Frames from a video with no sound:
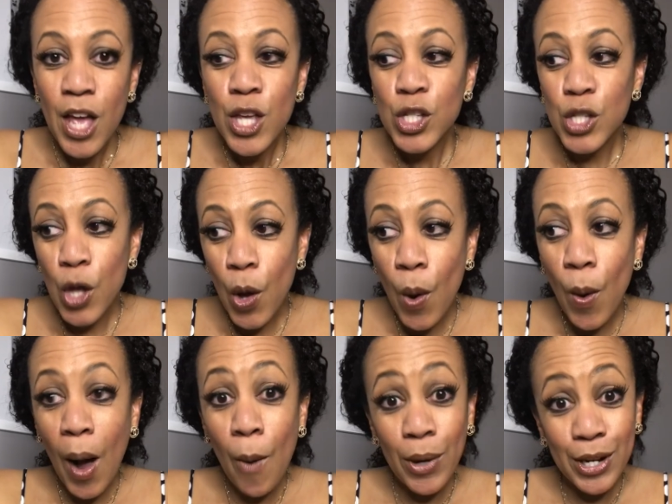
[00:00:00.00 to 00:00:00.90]
So
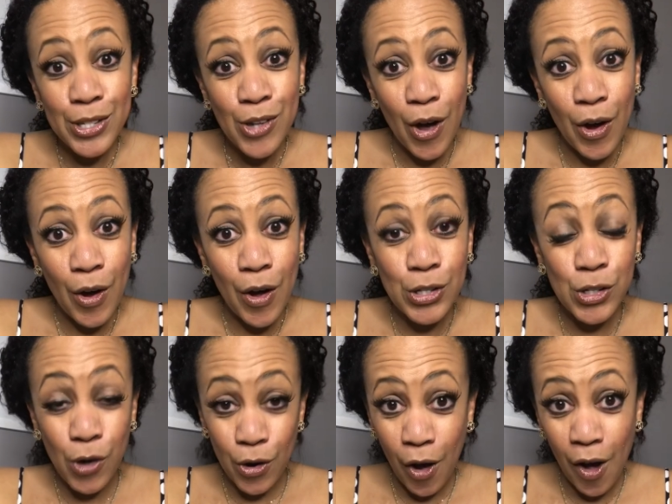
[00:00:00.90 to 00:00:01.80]
I want to
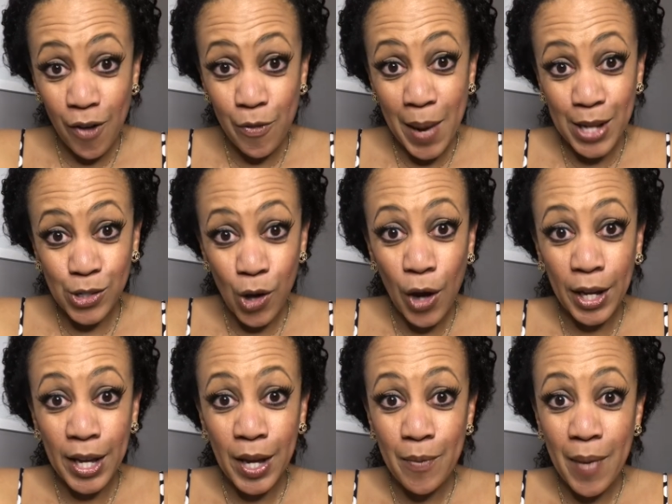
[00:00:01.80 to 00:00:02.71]
start off by talking